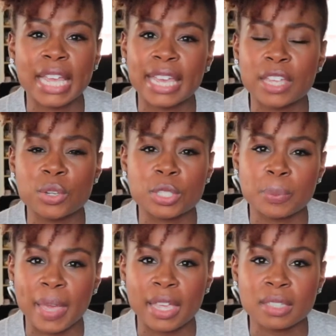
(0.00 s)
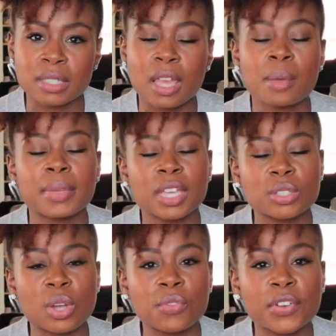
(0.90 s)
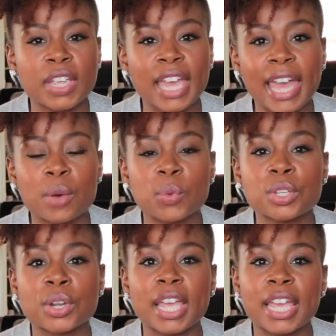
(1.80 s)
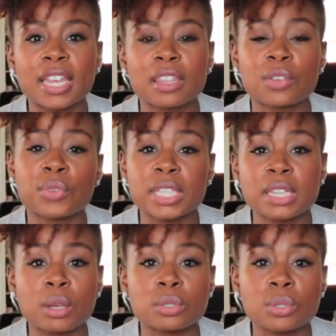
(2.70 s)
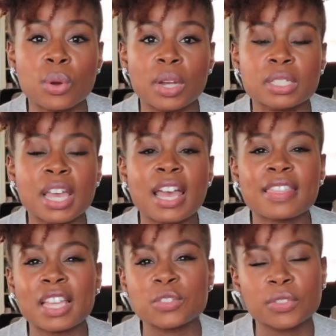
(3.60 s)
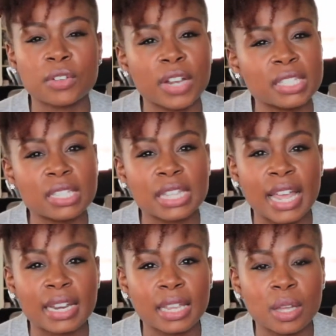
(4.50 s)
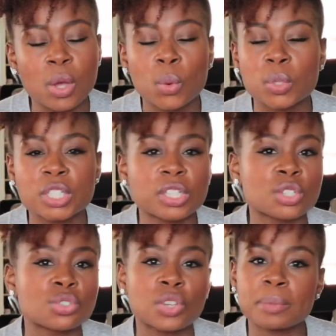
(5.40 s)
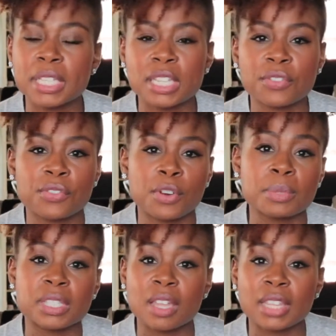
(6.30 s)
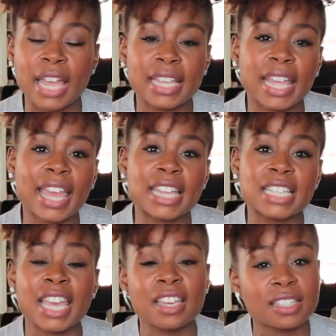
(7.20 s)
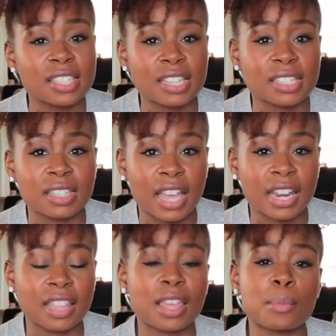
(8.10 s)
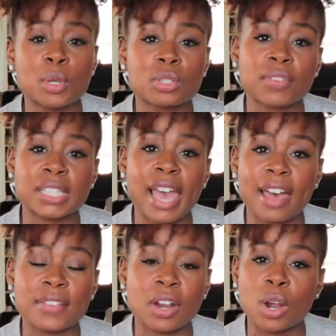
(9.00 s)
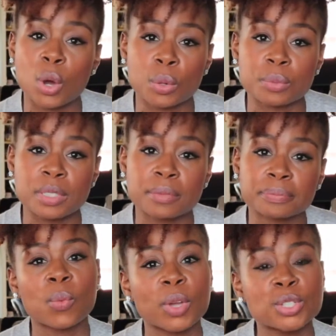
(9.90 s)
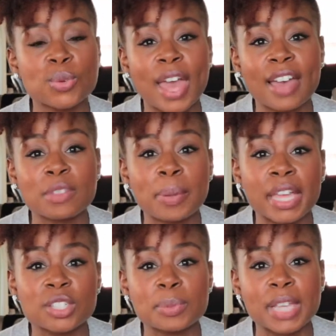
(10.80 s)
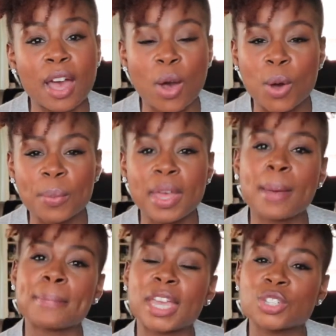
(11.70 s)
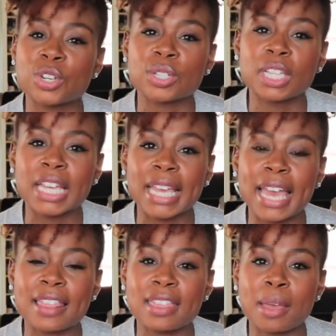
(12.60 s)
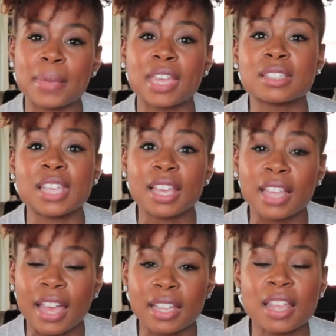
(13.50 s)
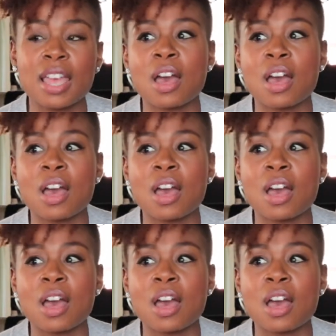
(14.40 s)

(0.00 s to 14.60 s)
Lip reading: like in your space. Because don't forget, when you're in the retail stores, that's fluorescent lighting, which is extremely different from sunlight and incandescent lighting that most of us have in our homes. Once you have the paint chips at home, make sure you're looking at them in daylight,